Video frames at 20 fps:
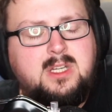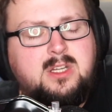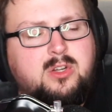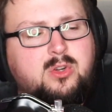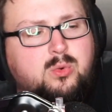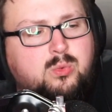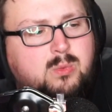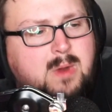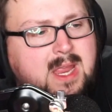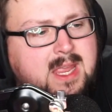
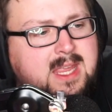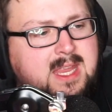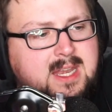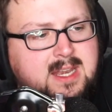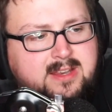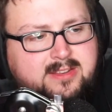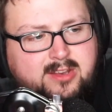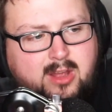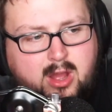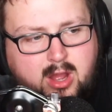Ranking
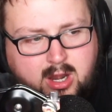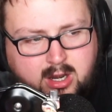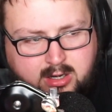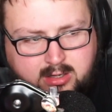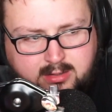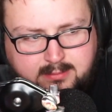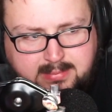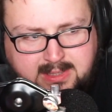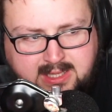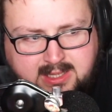it's
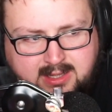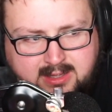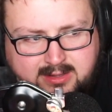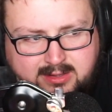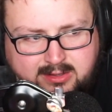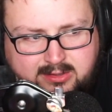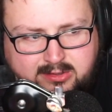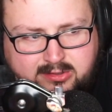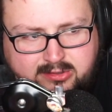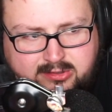hard
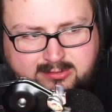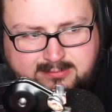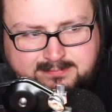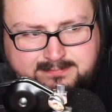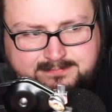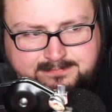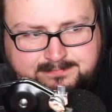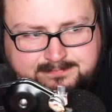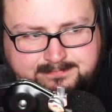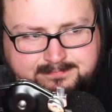because,
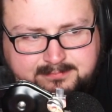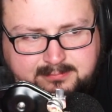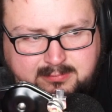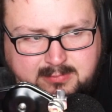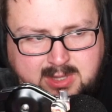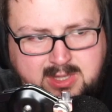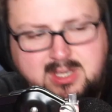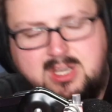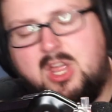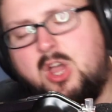
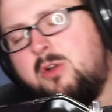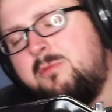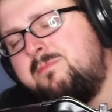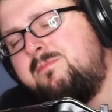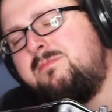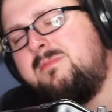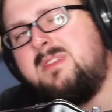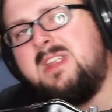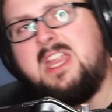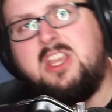well, no,
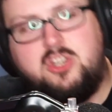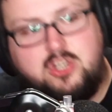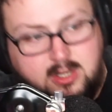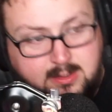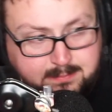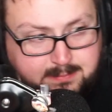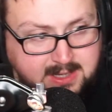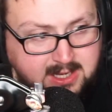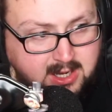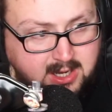it
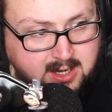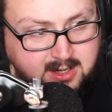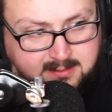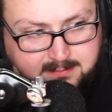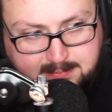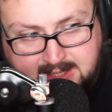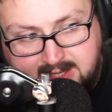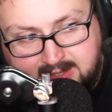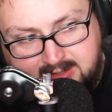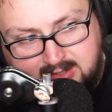shouldn't be hard,
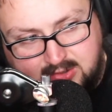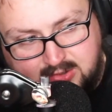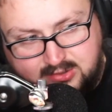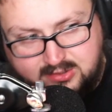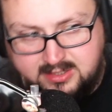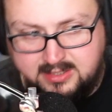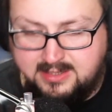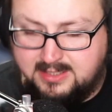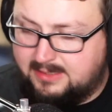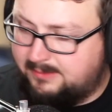because here's
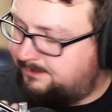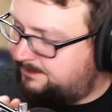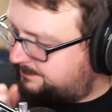the thing.